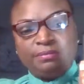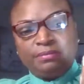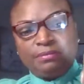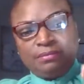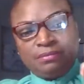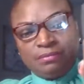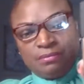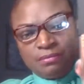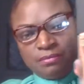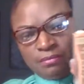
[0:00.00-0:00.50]

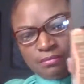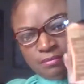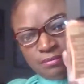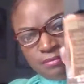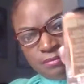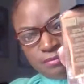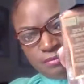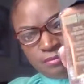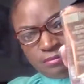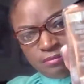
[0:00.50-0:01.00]

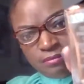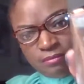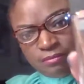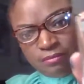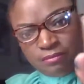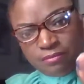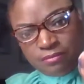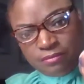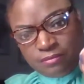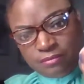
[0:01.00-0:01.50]

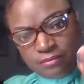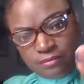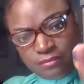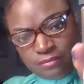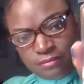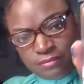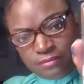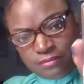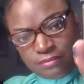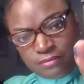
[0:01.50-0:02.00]

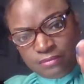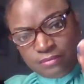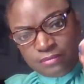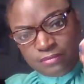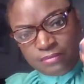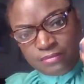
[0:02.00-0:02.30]
[no speech]